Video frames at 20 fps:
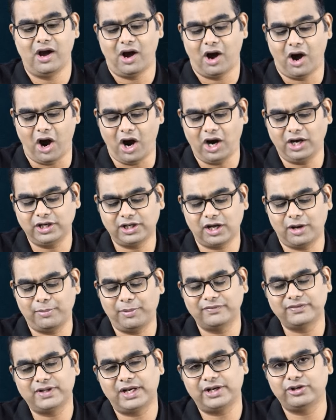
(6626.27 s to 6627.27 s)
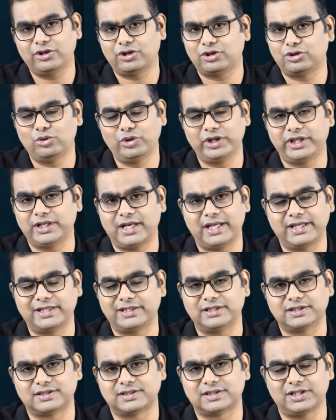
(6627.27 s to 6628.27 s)
On top of that, you are doing like
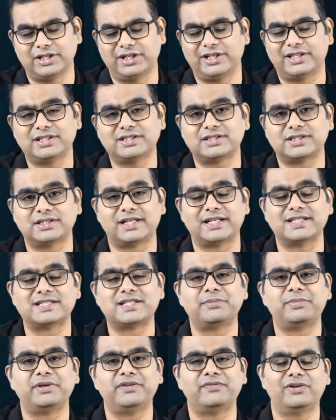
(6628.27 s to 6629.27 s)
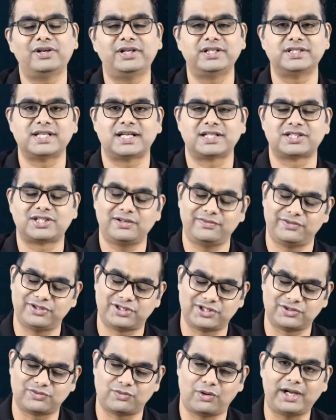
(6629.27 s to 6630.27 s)
this. It is recipe for disaster,
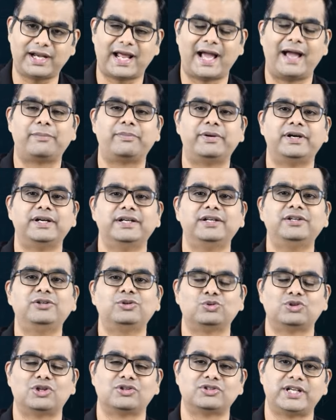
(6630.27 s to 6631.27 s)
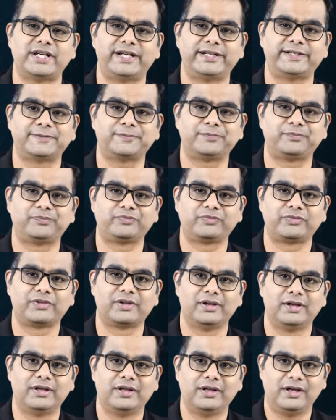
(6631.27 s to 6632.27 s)
which is what happened in 2008.
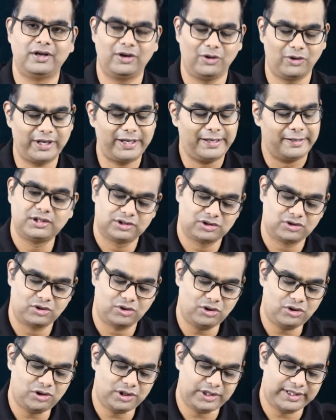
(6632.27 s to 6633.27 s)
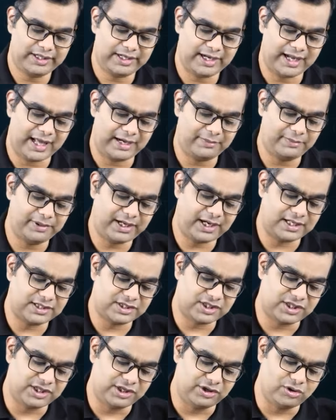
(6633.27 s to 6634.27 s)
Okay. So, in an arbitrage
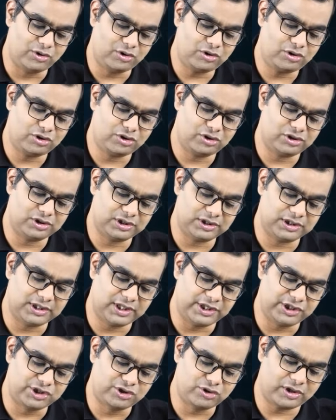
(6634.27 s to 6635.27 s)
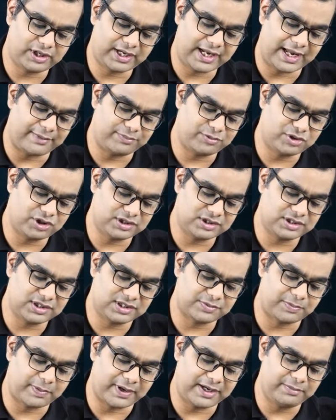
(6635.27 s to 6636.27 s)
CEO, the issuer captures the
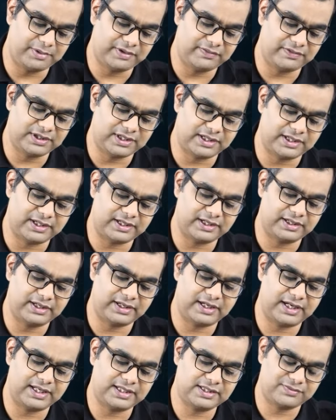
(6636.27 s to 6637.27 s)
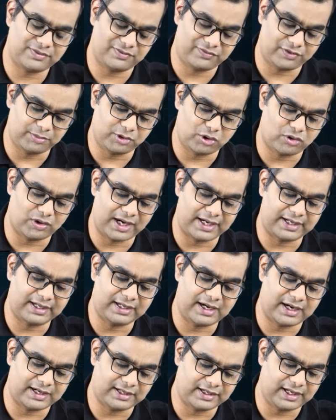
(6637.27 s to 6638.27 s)
spread between the return realized from the
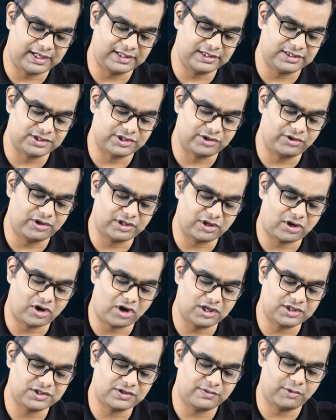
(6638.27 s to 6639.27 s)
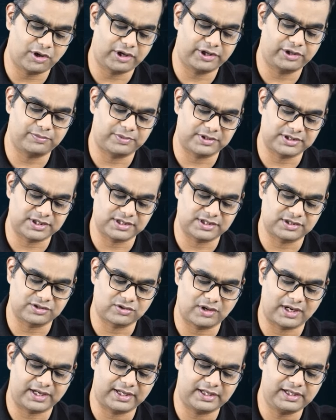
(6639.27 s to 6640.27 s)
collateral underlying the CDO and the cost of borrowing to purchase this
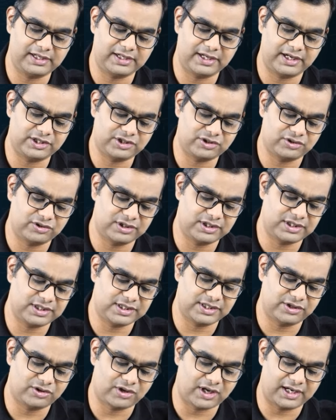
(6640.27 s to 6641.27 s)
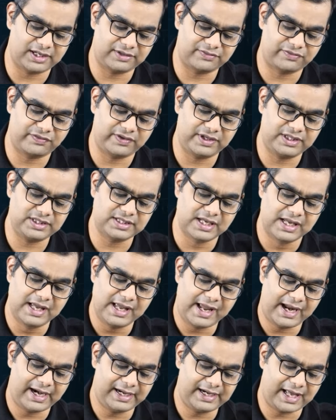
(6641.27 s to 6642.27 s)
collateral. In addition to this, you collect fees,
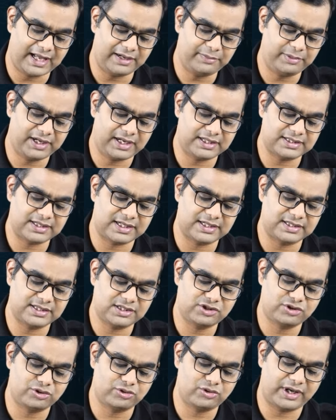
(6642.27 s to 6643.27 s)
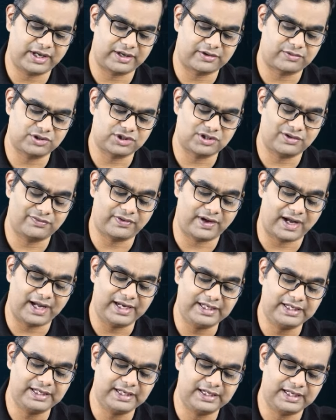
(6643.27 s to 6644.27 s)
and arbitrage arises due to acquisition of high
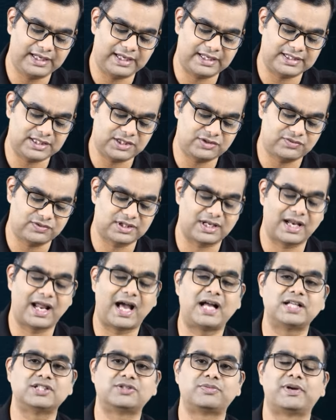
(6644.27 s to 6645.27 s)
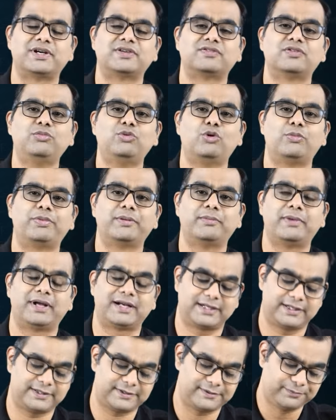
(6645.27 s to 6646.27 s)
yielding assets with large spread from open
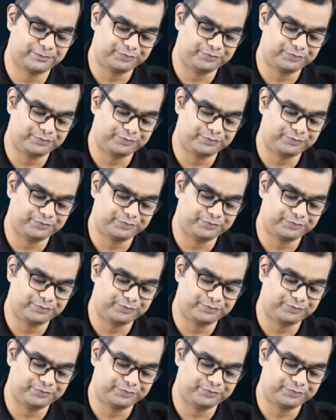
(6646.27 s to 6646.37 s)
market.